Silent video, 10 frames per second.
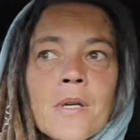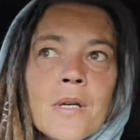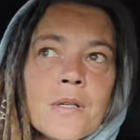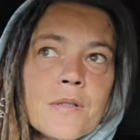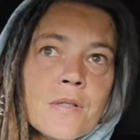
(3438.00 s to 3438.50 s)

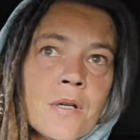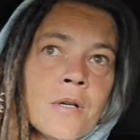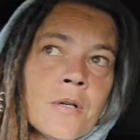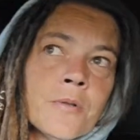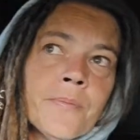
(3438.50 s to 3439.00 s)

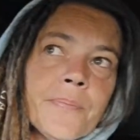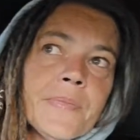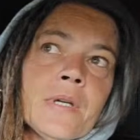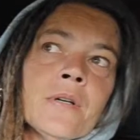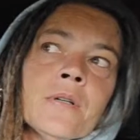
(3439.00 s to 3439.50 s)
So,
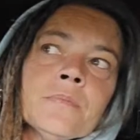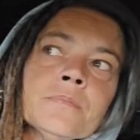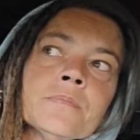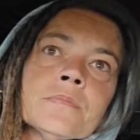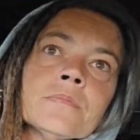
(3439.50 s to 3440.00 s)

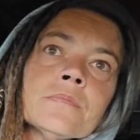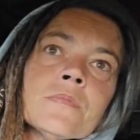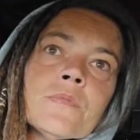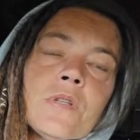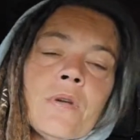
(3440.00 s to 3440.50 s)

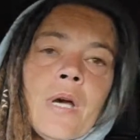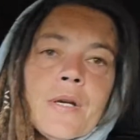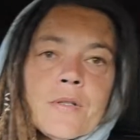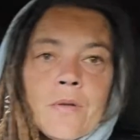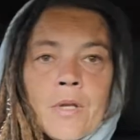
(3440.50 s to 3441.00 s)
so yeah,
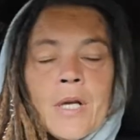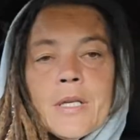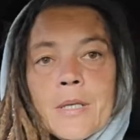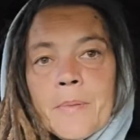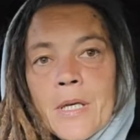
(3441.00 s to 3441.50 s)
so a lot of
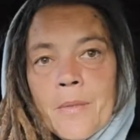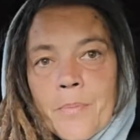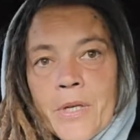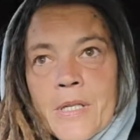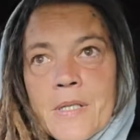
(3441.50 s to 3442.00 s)
hip camp
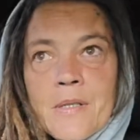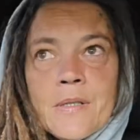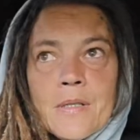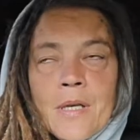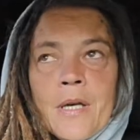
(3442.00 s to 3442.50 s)

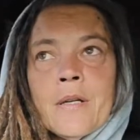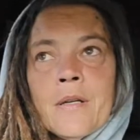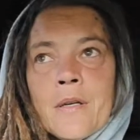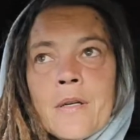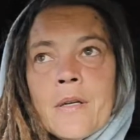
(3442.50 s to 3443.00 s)
places that
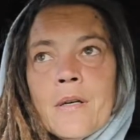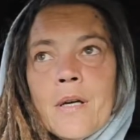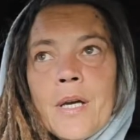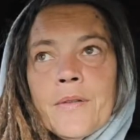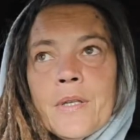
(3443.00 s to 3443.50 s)

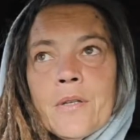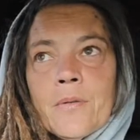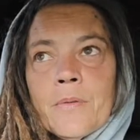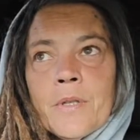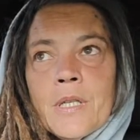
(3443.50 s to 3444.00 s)
I think are
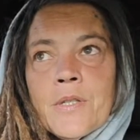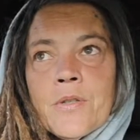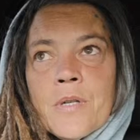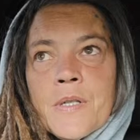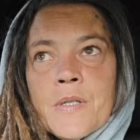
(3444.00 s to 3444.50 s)
really
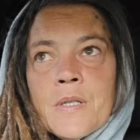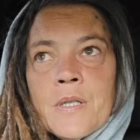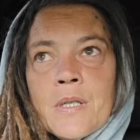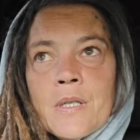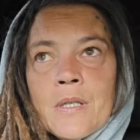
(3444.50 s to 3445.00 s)

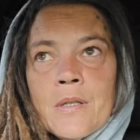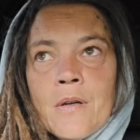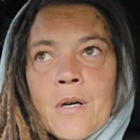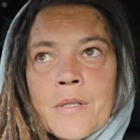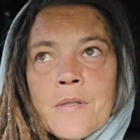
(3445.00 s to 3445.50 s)
interesting and
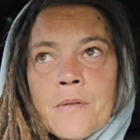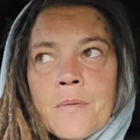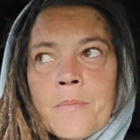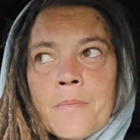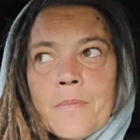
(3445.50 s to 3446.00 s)

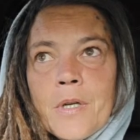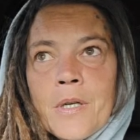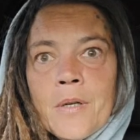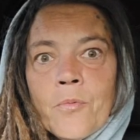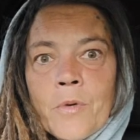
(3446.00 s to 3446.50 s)
awesome
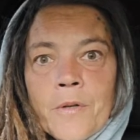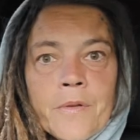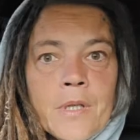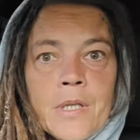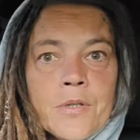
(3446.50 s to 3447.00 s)
and
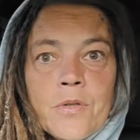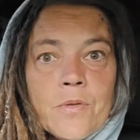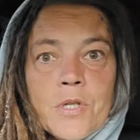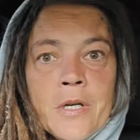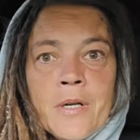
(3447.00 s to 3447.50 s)
worthy
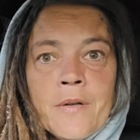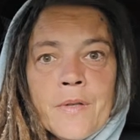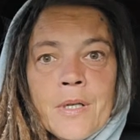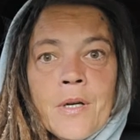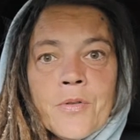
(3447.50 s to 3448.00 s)
to share,
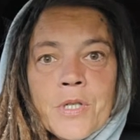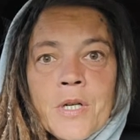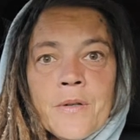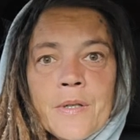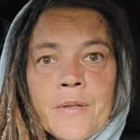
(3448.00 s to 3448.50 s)
then I'll
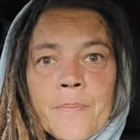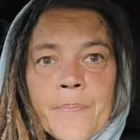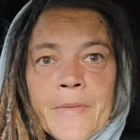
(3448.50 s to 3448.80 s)
share them,